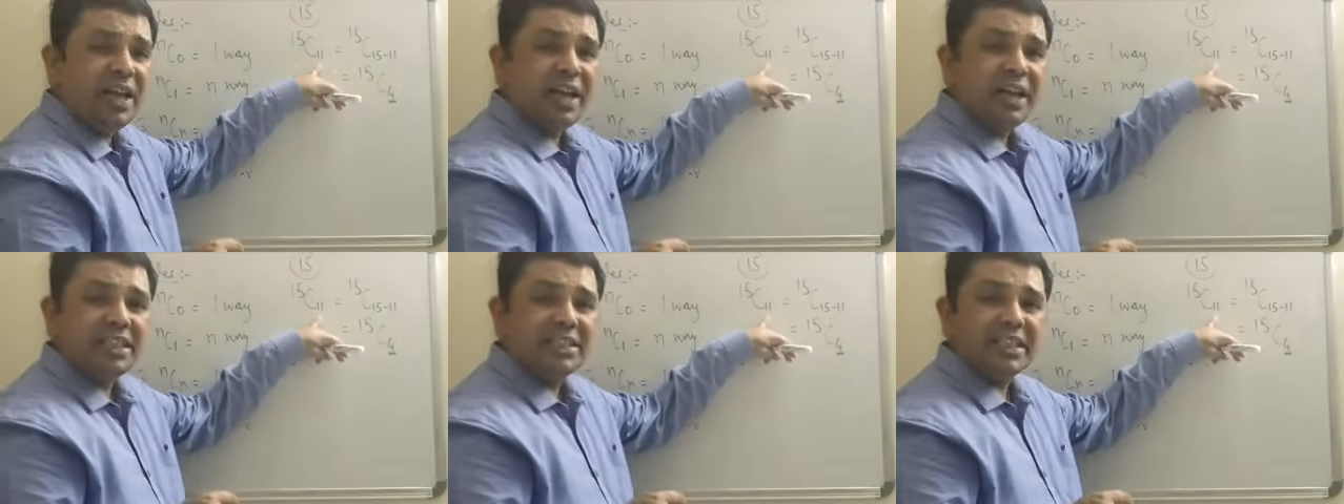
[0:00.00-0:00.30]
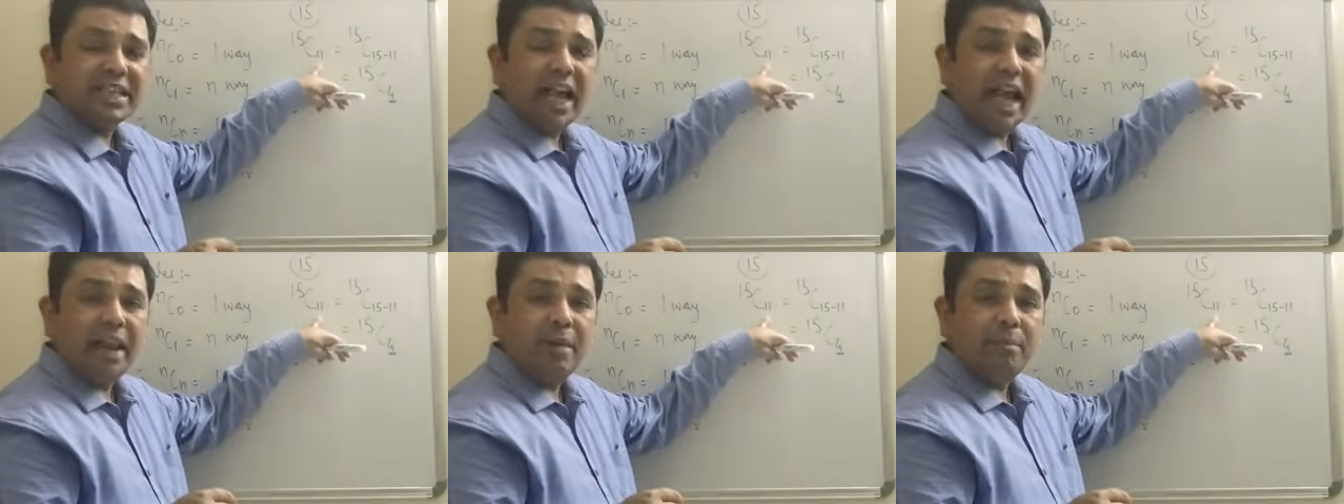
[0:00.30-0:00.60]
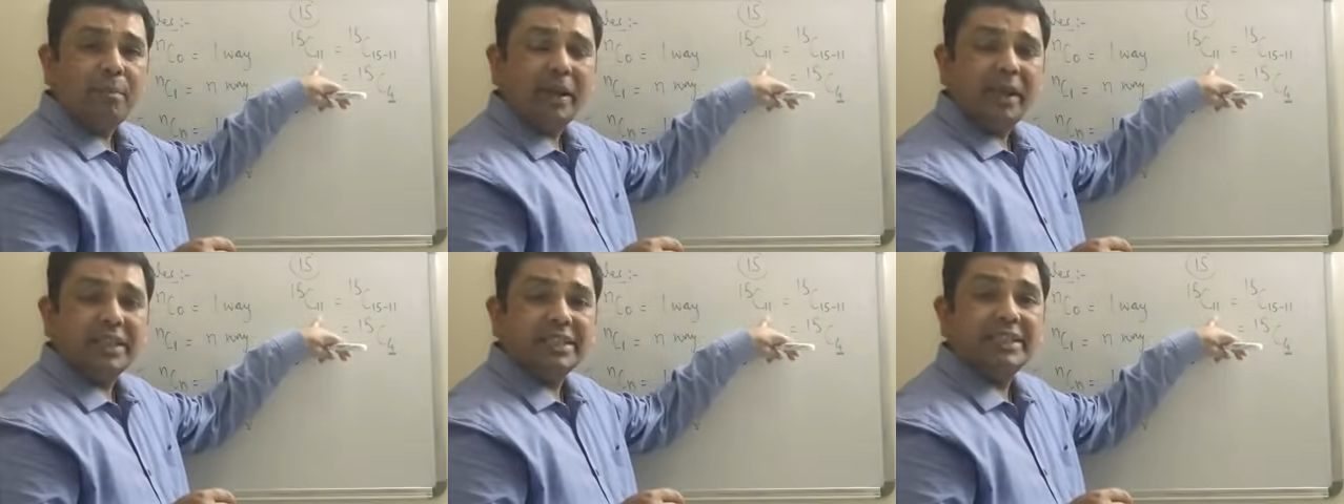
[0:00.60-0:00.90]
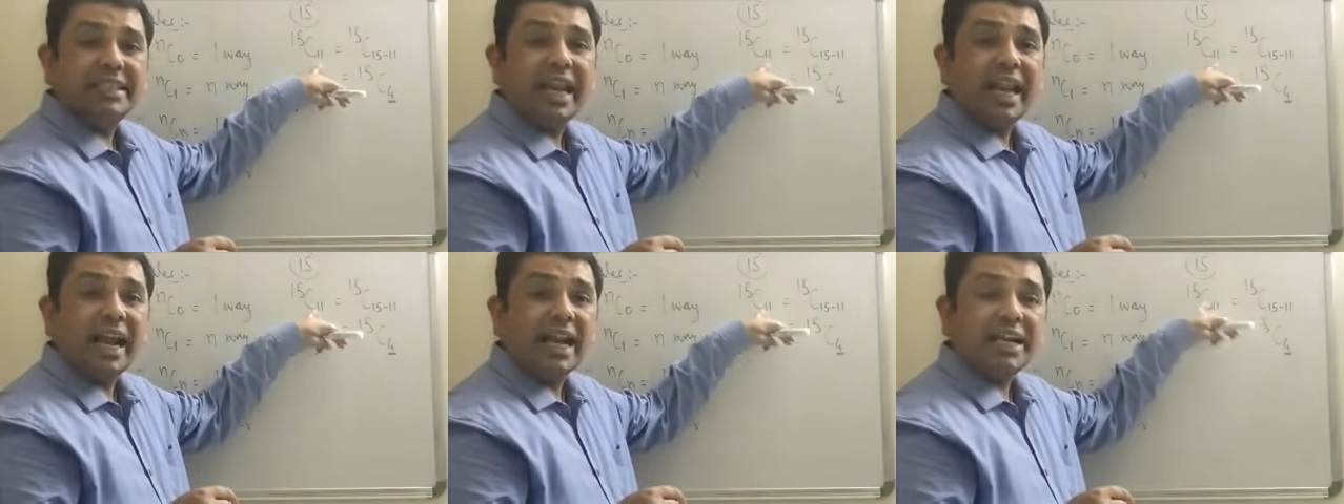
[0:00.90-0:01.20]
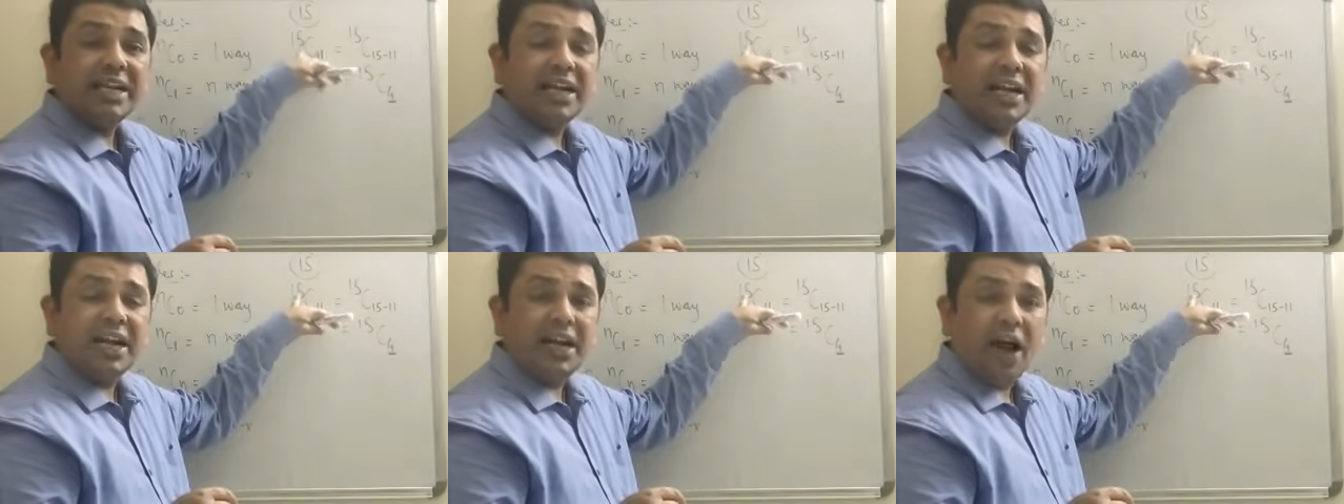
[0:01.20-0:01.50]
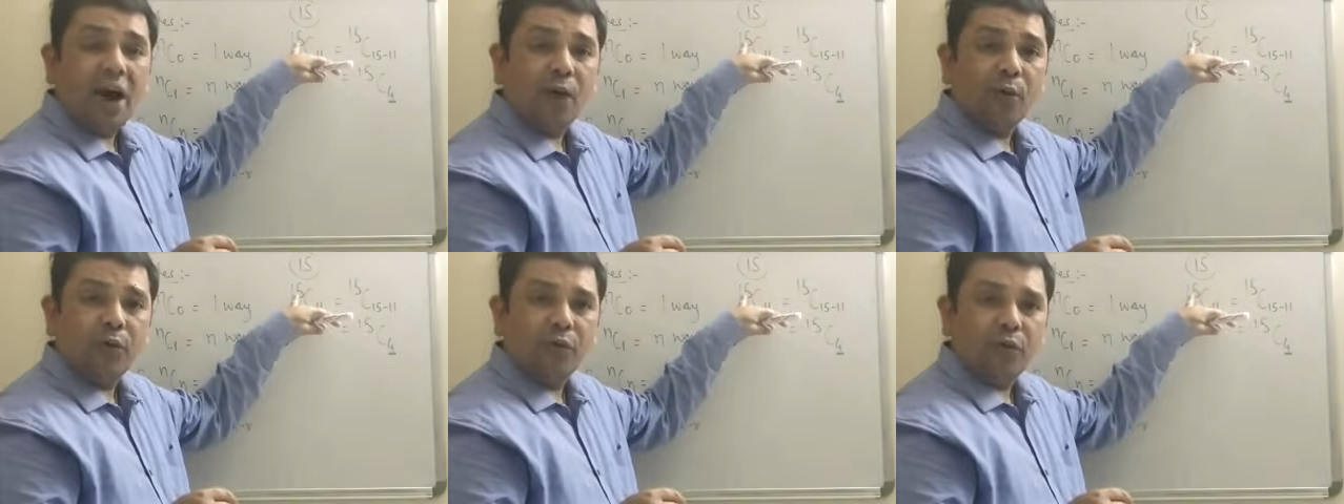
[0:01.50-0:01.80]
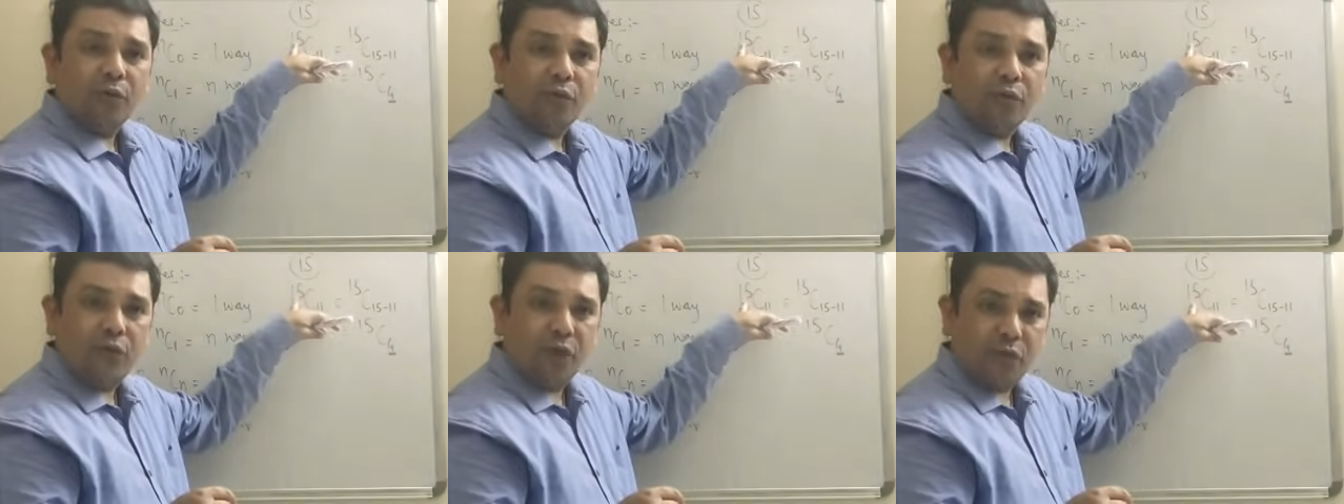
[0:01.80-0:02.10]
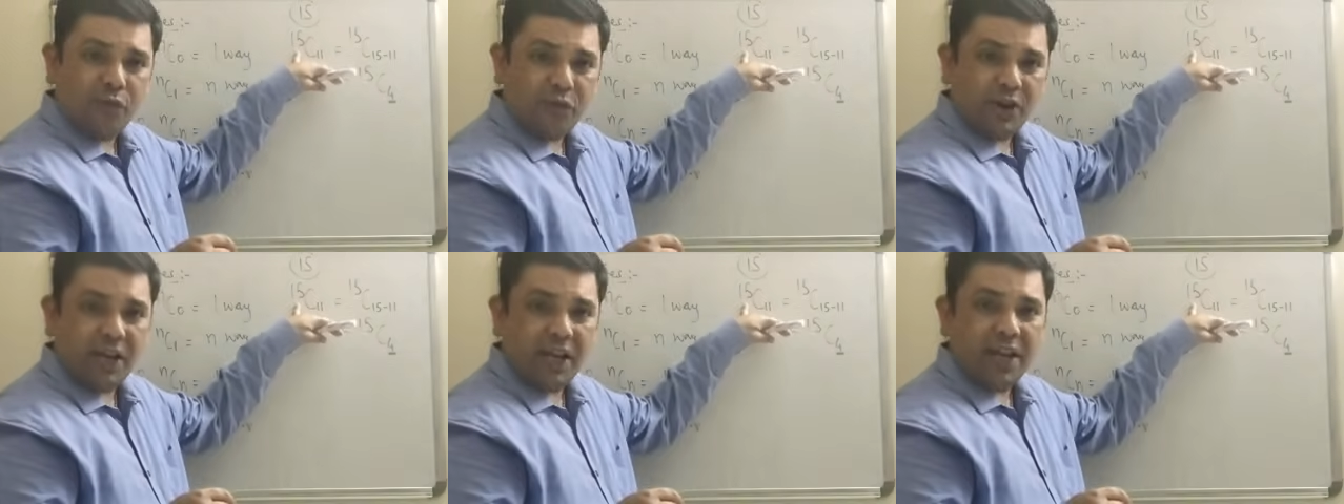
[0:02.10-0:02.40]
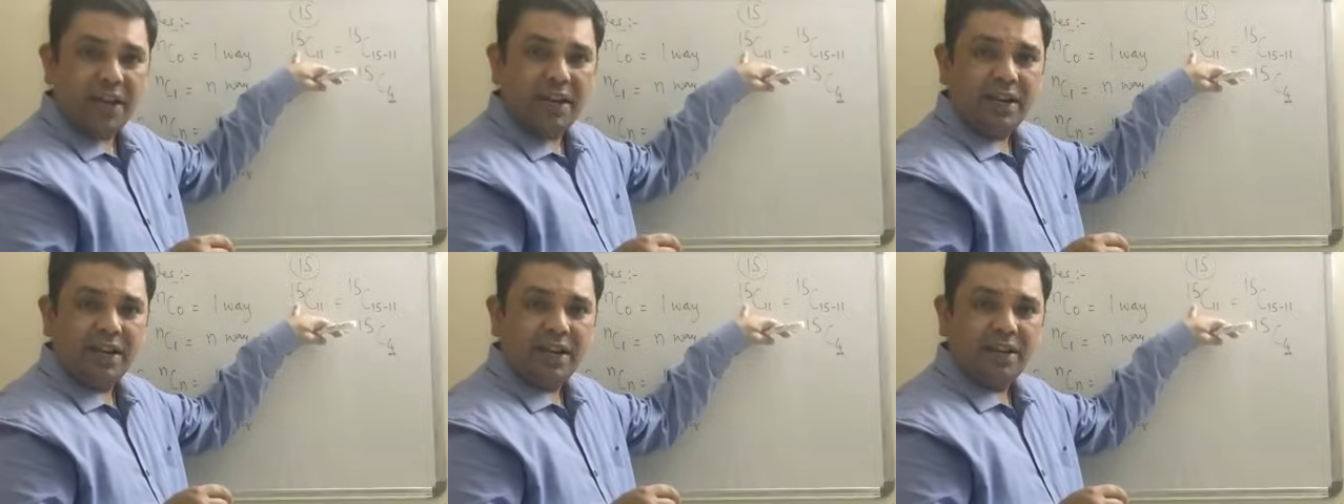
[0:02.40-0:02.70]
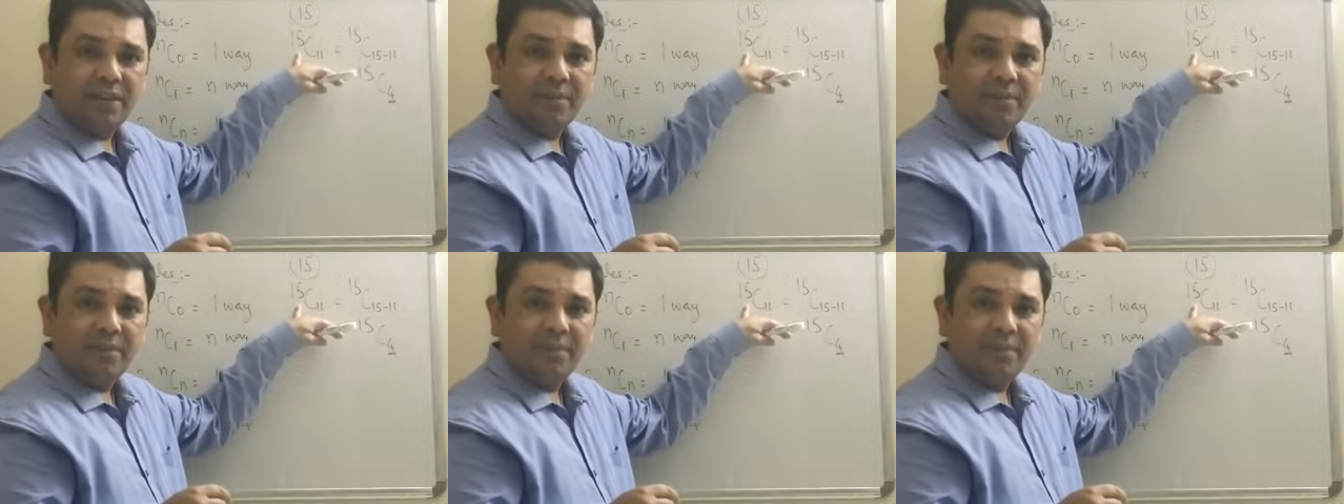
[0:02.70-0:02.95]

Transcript: things can be selected out of 15